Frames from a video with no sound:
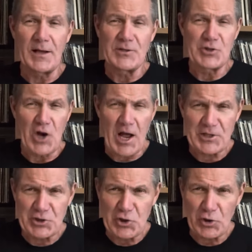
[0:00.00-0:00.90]

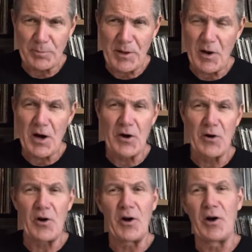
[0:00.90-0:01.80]
Josh took me there
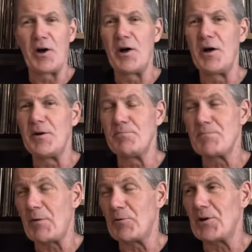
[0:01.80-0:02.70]
on,
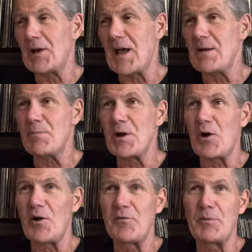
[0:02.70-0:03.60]
I really hadn't been
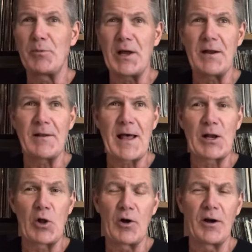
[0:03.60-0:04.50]
off the plane that
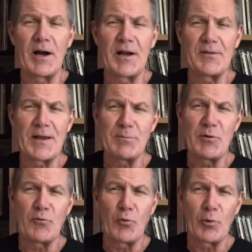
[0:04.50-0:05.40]
long, I think,
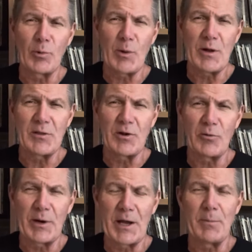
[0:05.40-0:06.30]
before we went there.
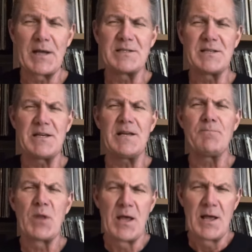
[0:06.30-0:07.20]
We got a bite to
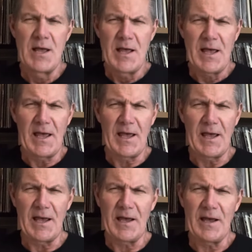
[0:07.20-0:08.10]
eat
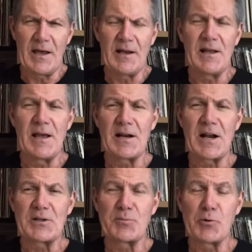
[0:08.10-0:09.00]
and headed
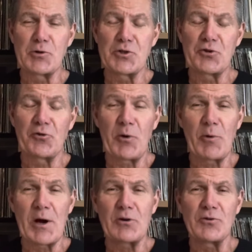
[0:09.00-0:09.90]
out to Purchase Street
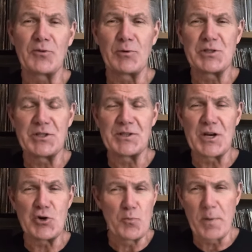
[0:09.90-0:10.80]
Records, which is
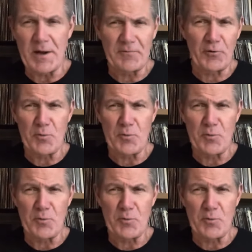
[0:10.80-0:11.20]
in New Bedford,